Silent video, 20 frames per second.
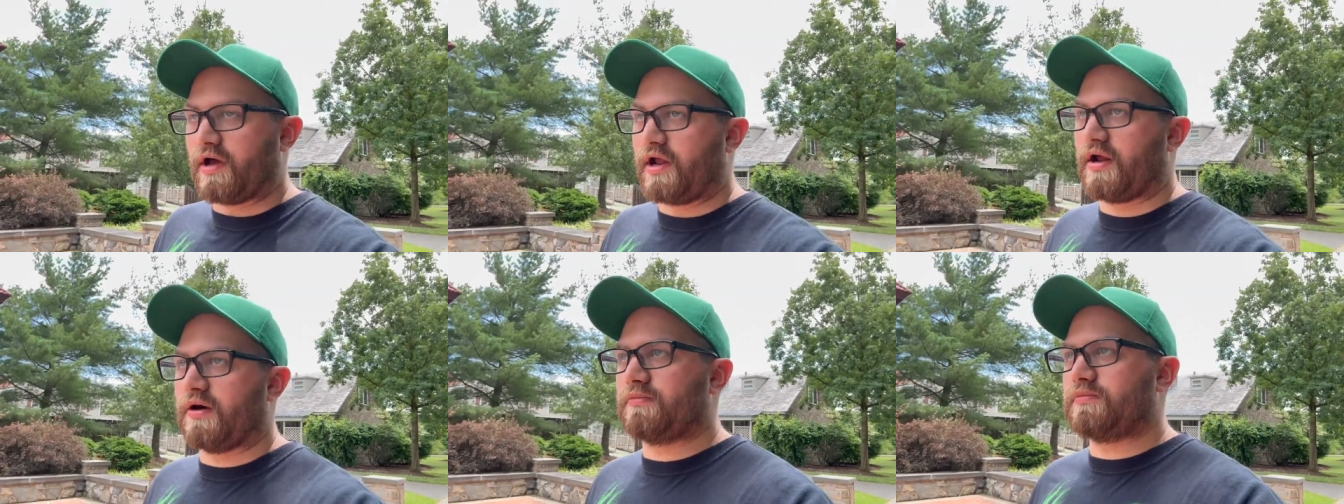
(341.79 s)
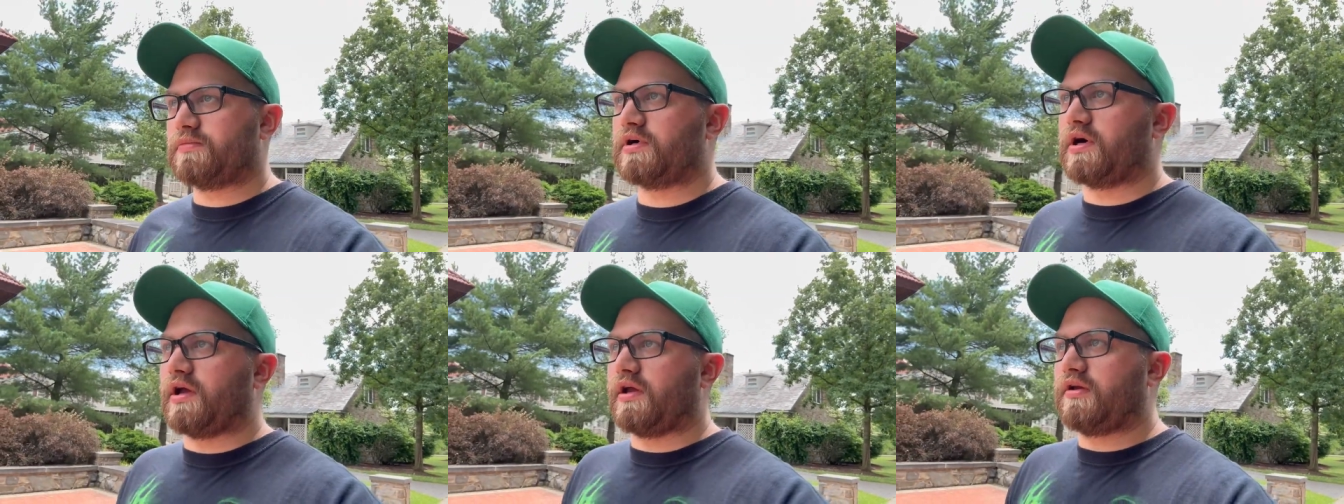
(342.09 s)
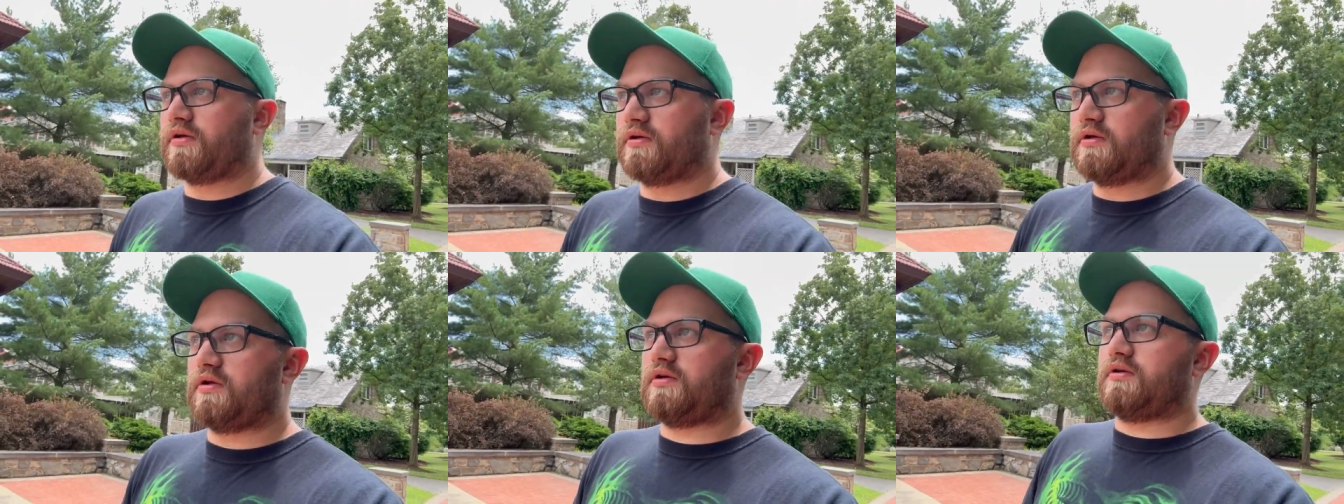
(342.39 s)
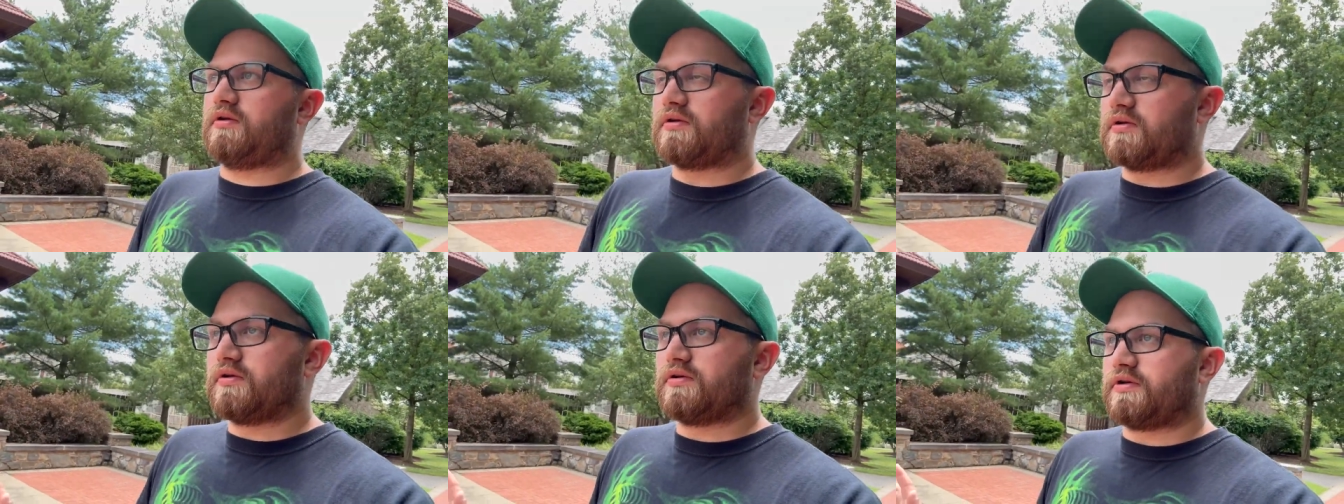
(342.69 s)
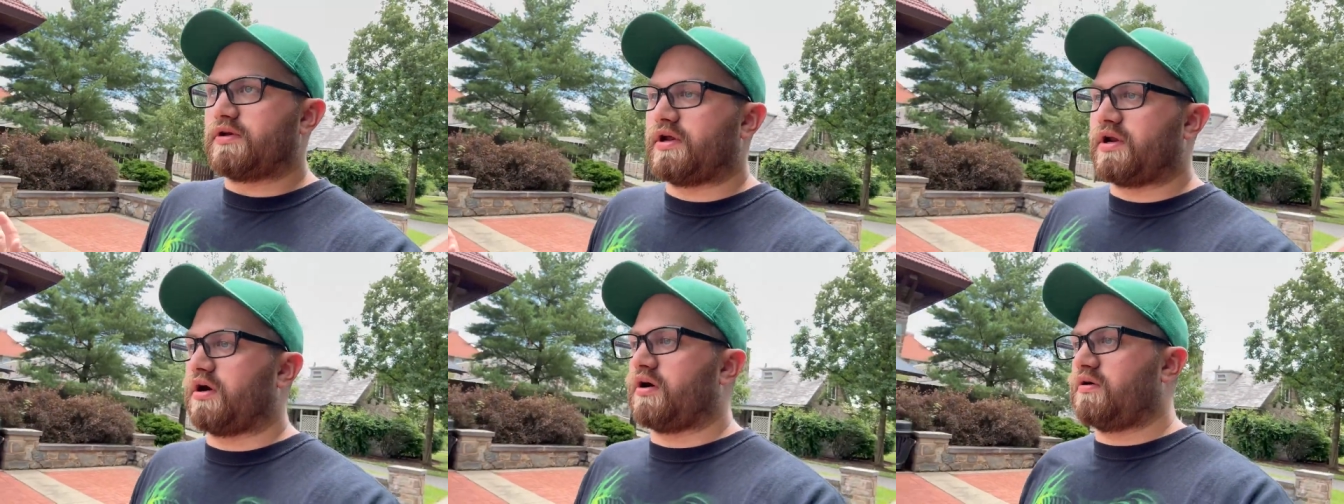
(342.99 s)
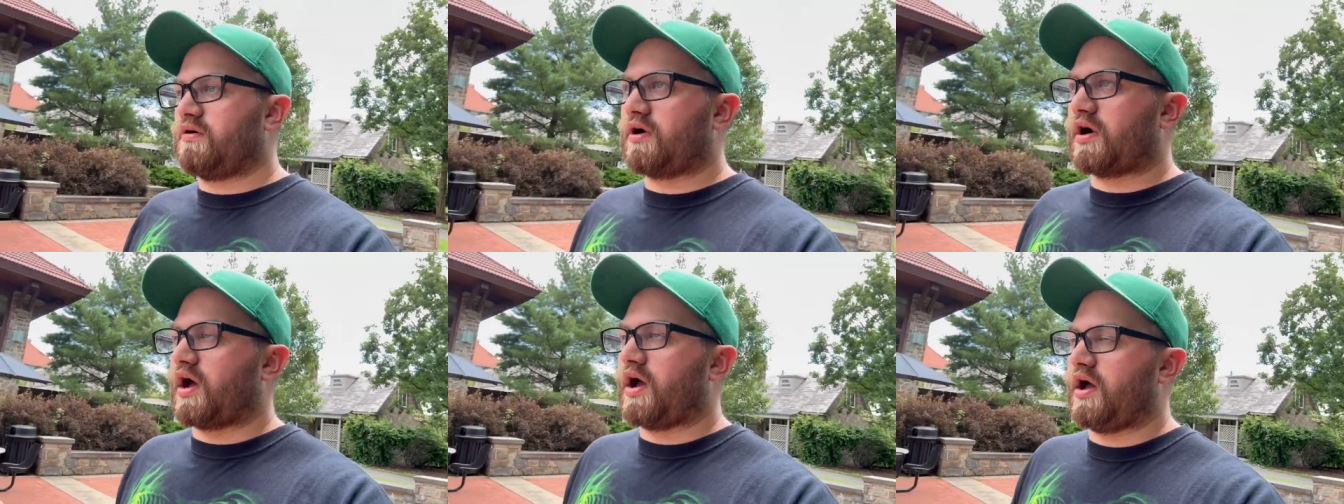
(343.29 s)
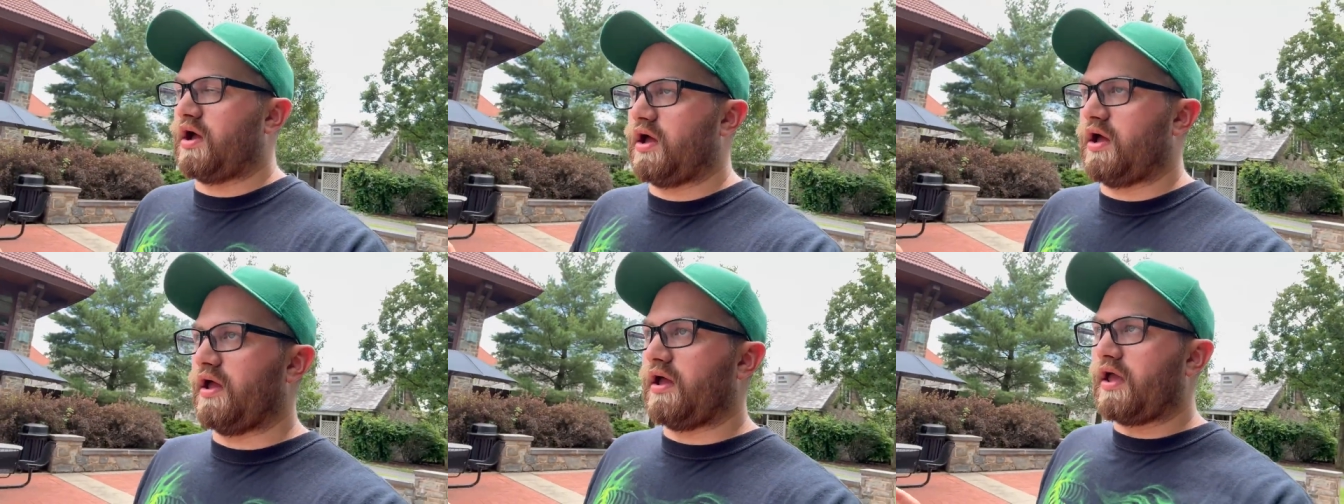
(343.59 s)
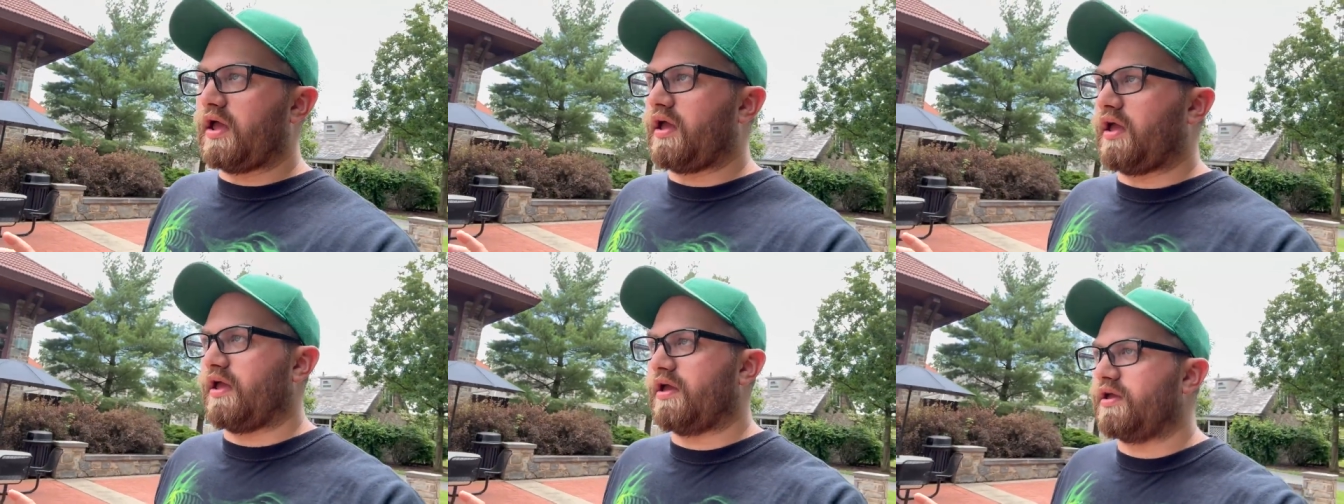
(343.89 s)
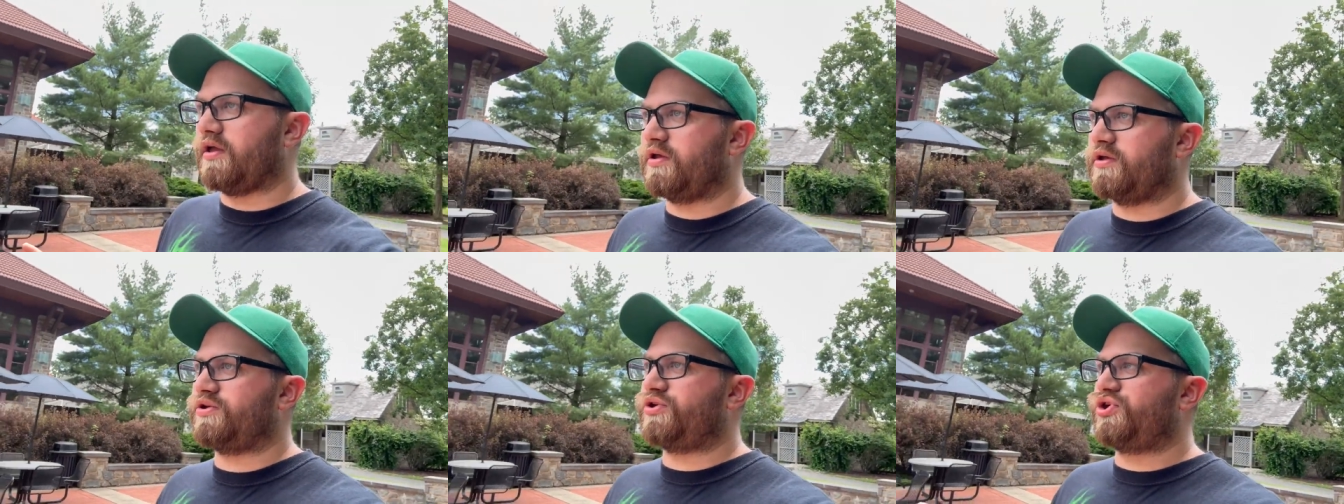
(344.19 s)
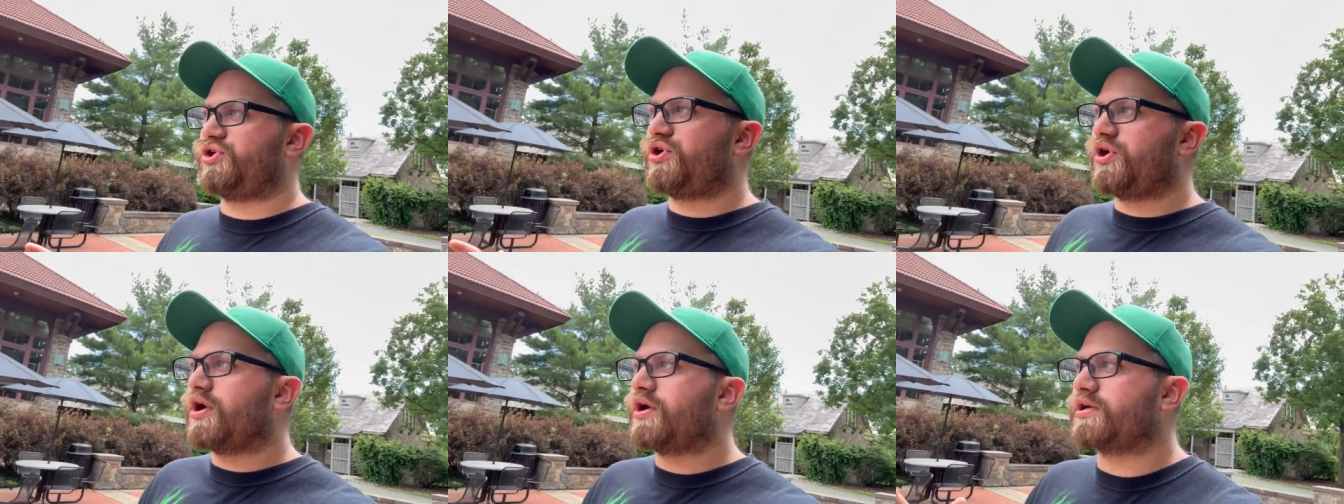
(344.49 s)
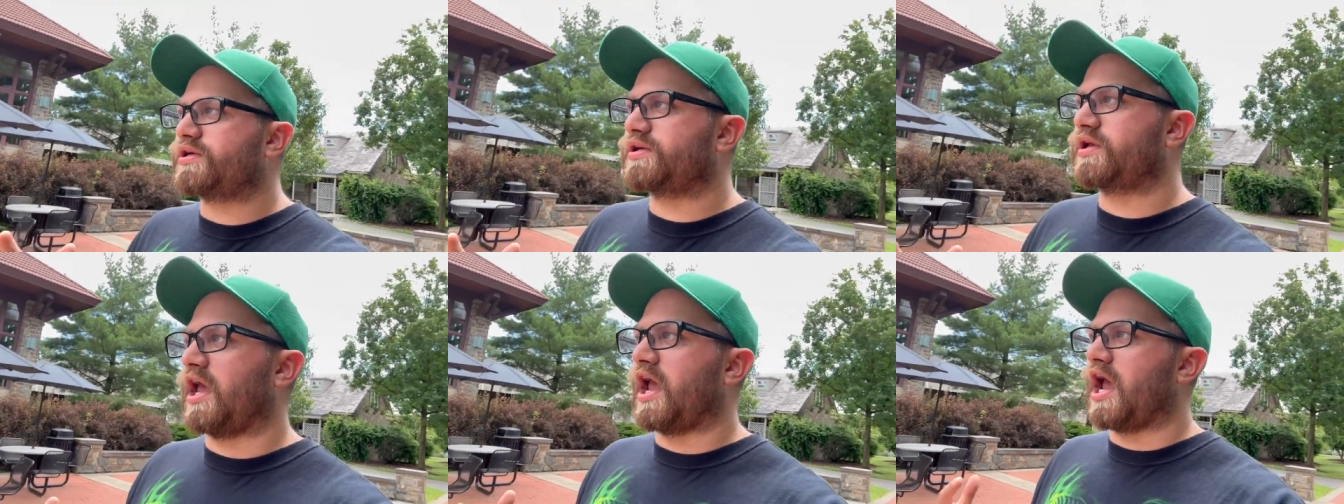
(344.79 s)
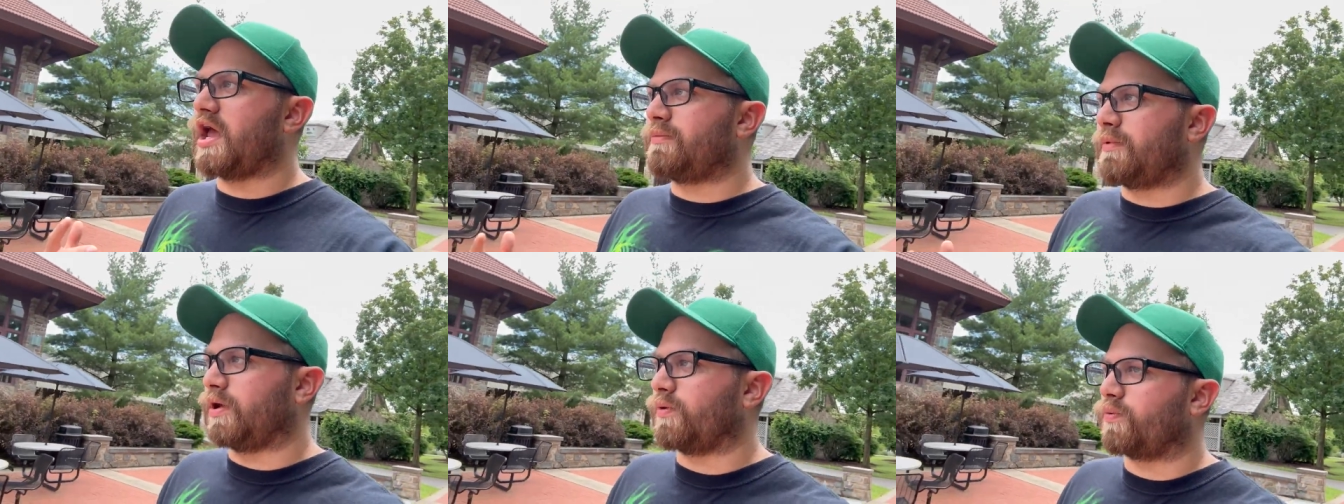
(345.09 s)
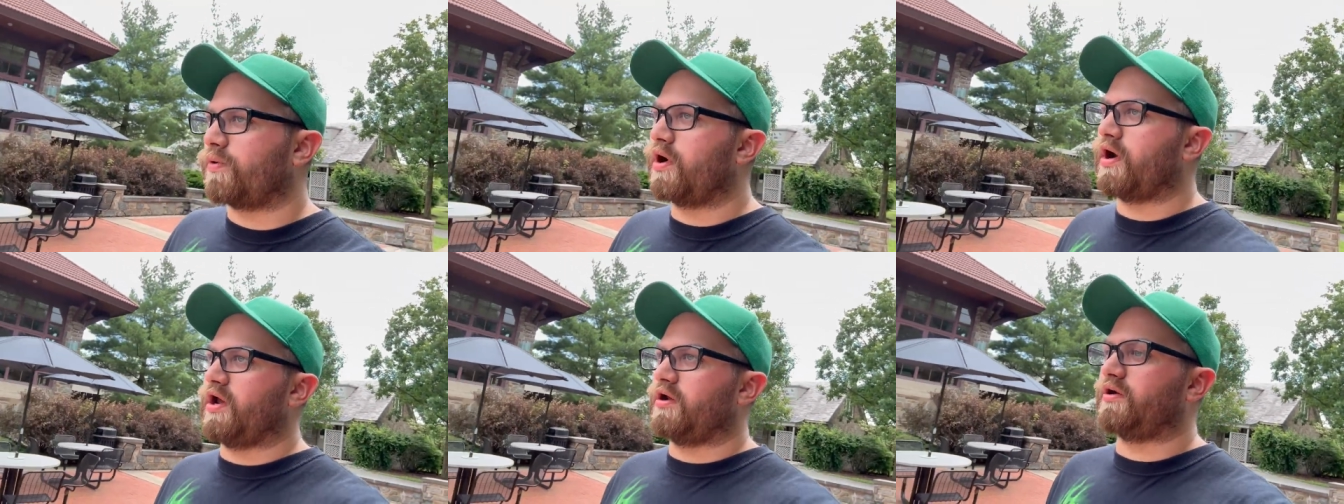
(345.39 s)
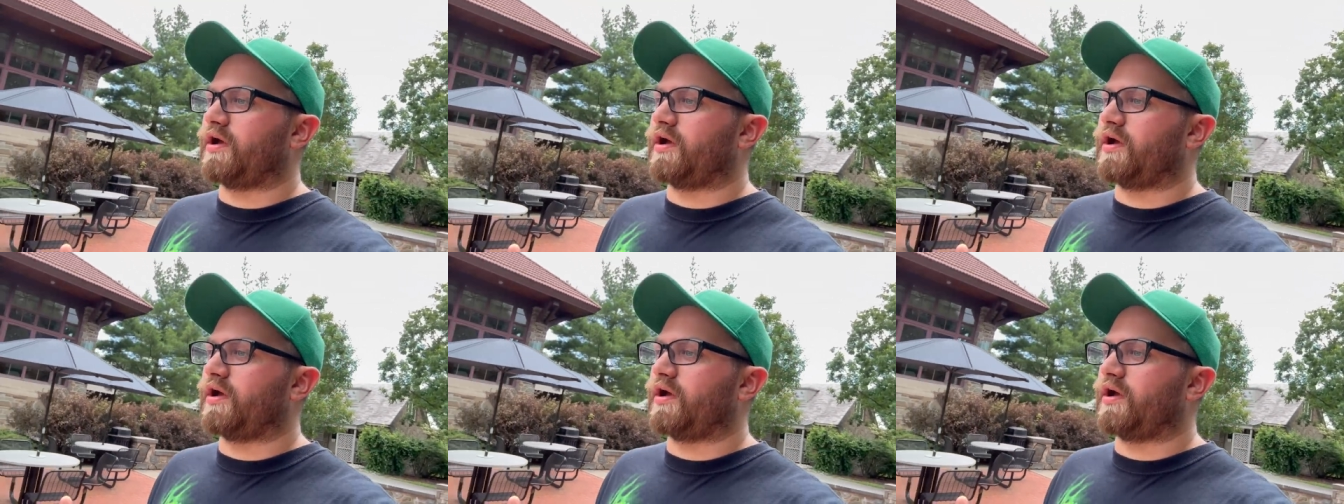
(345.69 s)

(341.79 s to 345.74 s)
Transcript: And I'm like, hmm, you know, I, it, it just had me worried.